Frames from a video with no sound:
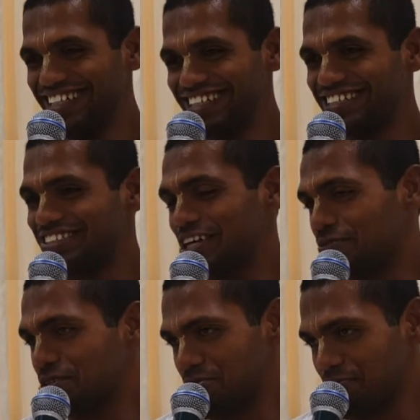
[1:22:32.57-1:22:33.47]
It's not
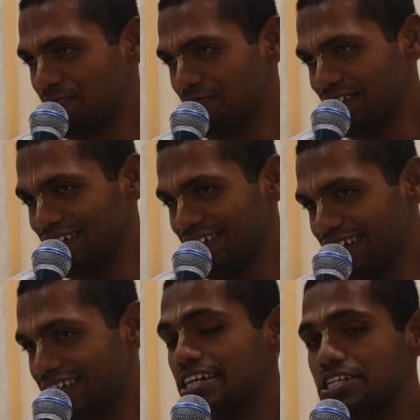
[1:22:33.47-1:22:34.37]
possible.
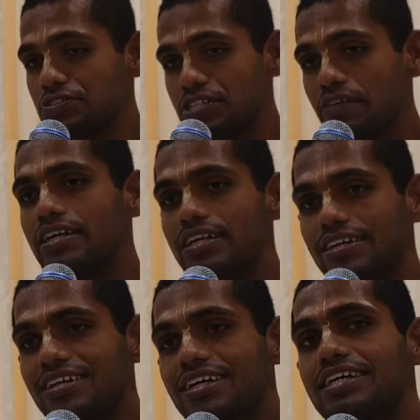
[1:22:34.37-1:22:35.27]
At the age of
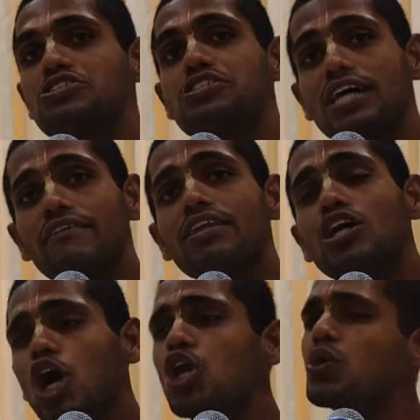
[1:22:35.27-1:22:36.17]
70, he's traveling
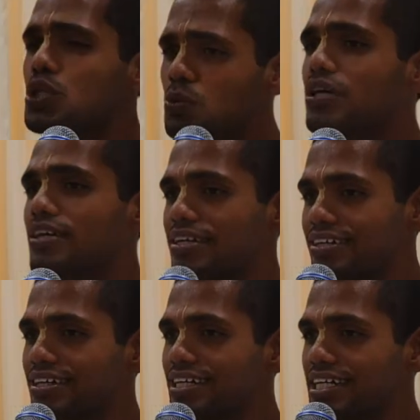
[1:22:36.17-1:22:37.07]
all over the
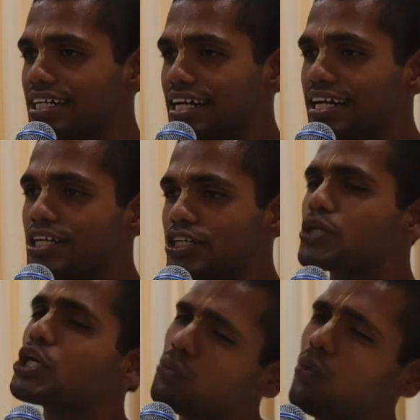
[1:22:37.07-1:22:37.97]
world. To
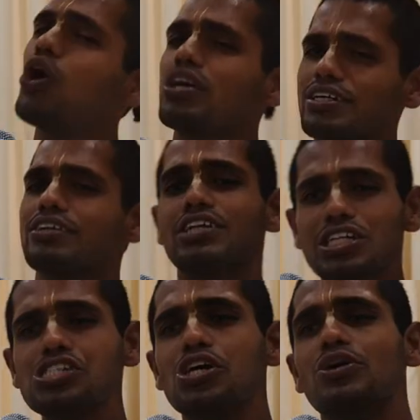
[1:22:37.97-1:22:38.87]
give what?
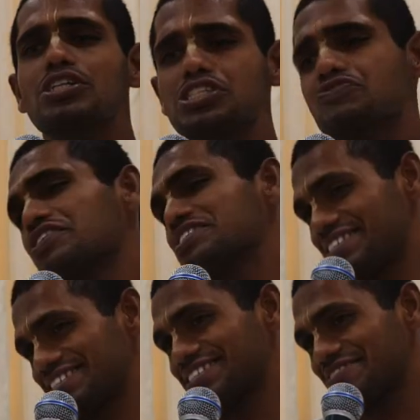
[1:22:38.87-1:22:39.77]
Krishna consciousness for
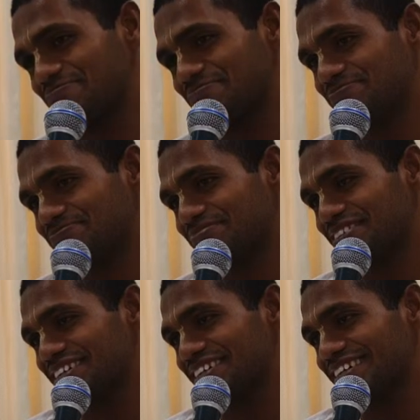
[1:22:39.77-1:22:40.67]
us.
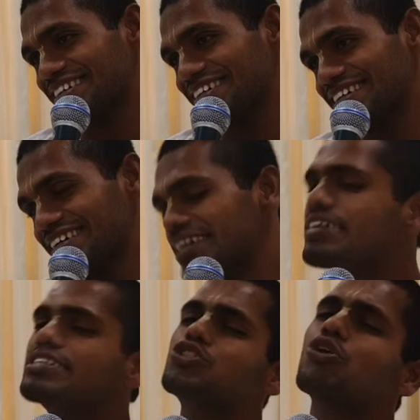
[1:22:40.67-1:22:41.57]
He
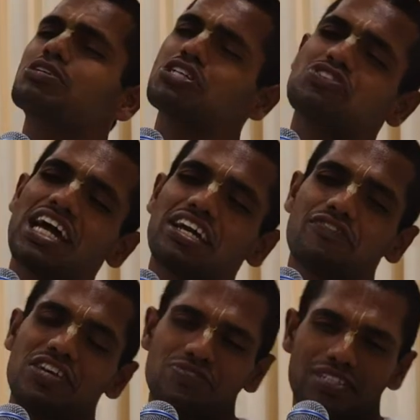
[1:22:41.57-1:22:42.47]
did so much of
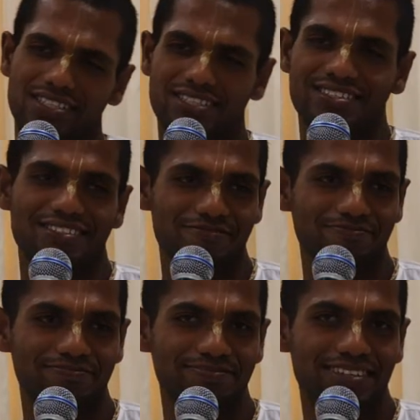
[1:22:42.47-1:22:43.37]
sacrifice for us.
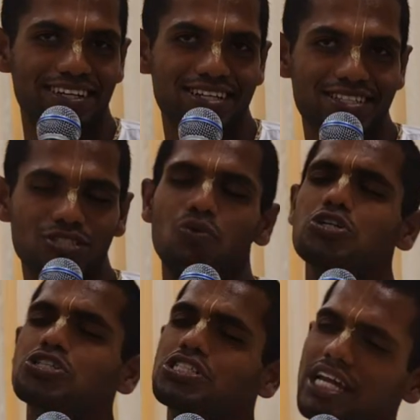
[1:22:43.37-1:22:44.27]
So
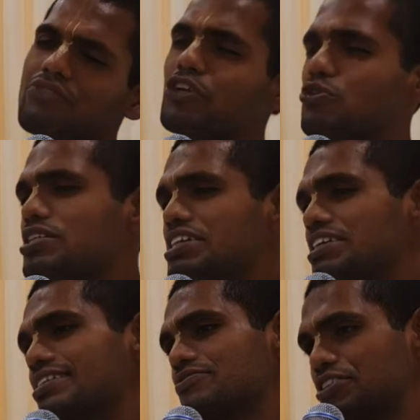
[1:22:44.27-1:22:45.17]
what can we do in
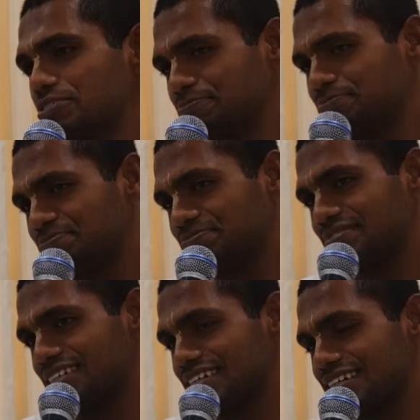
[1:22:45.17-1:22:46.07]
return for him?
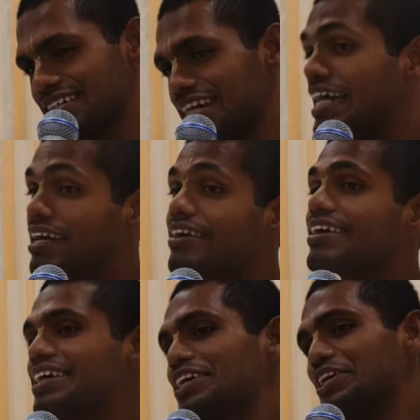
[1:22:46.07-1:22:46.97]

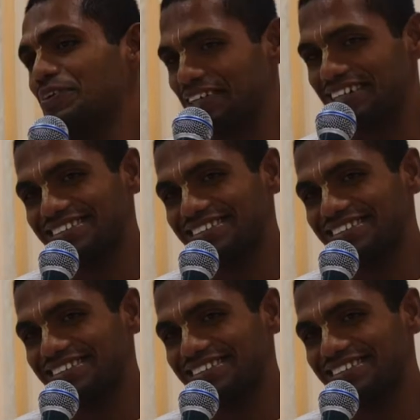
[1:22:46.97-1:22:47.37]
Hearing attentively.